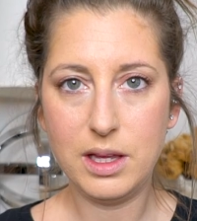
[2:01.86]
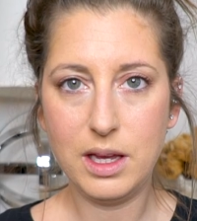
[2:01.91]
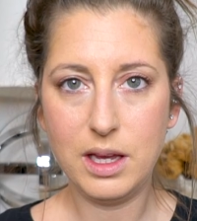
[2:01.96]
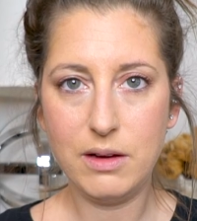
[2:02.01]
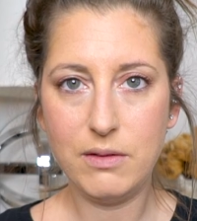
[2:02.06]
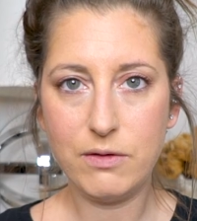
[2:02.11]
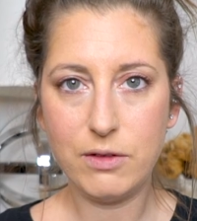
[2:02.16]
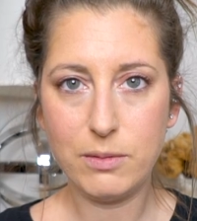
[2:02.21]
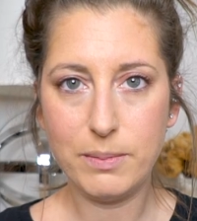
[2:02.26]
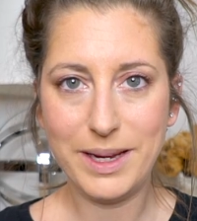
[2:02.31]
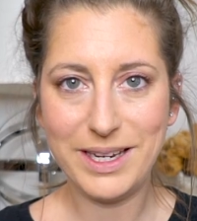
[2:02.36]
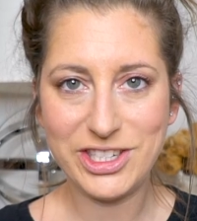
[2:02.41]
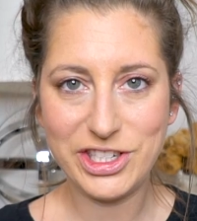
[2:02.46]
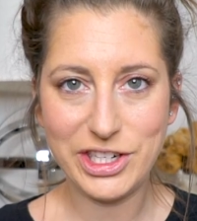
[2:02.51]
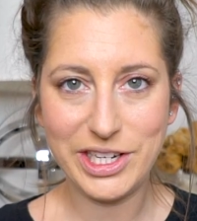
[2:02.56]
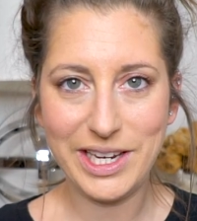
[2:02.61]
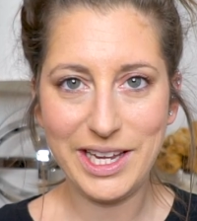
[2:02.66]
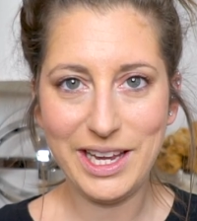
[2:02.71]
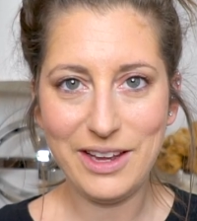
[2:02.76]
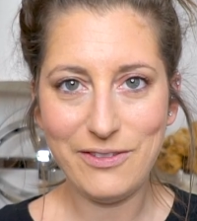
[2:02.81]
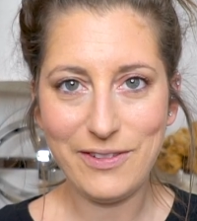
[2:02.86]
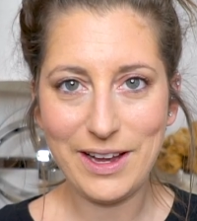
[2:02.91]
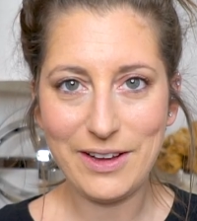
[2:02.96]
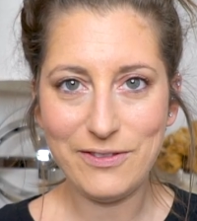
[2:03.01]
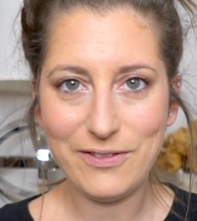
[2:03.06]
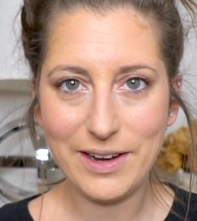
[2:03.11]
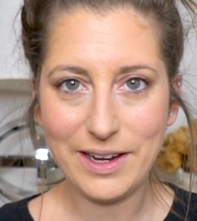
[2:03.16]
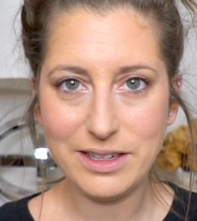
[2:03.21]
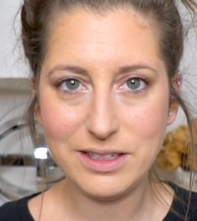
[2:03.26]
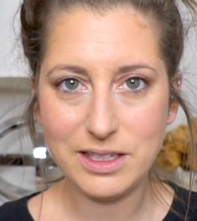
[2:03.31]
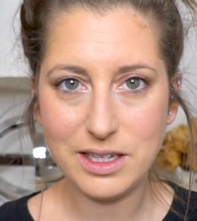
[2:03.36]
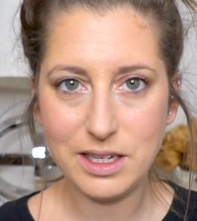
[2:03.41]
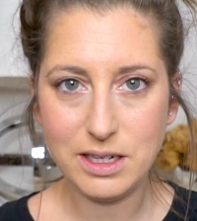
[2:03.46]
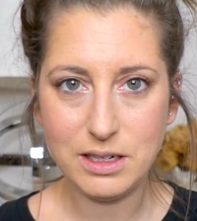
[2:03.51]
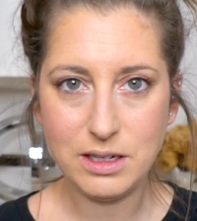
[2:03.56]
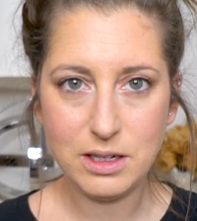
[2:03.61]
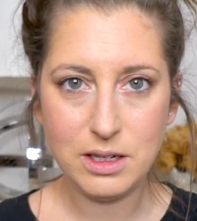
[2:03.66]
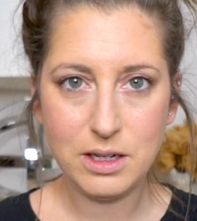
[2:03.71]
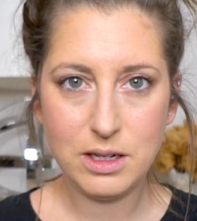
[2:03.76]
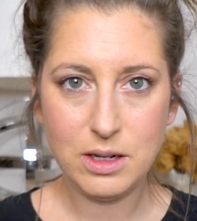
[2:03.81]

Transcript: the information if I find it